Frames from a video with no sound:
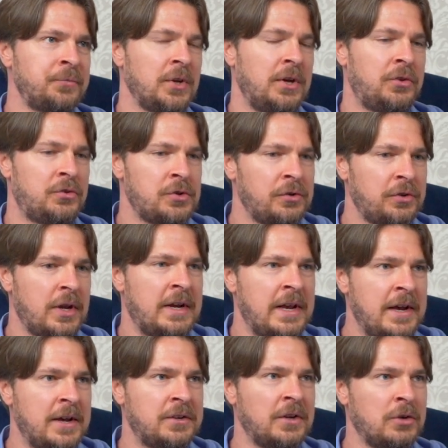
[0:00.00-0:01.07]
It's just that
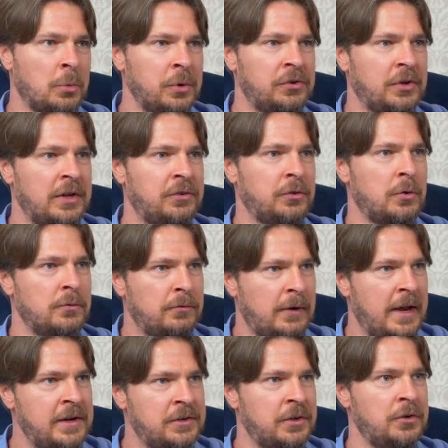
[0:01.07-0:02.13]
here that always gets
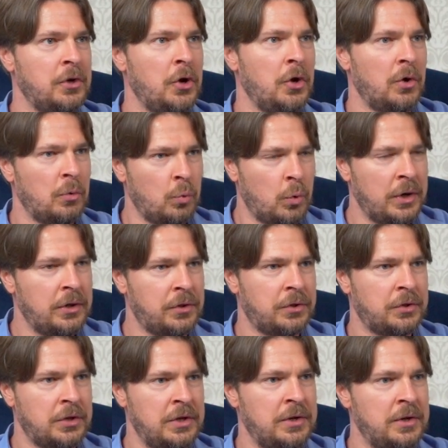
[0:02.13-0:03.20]
conflated with
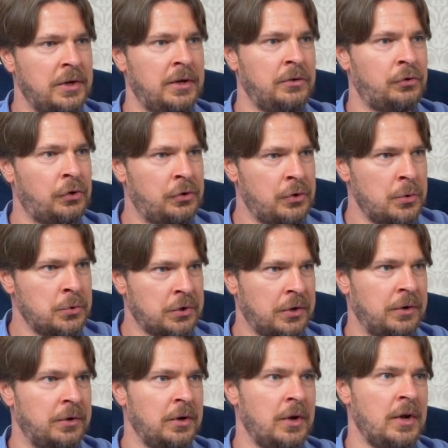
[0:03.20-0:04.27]
the
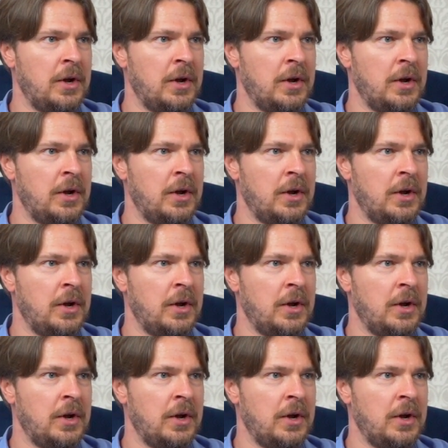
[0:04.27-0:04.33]
institution.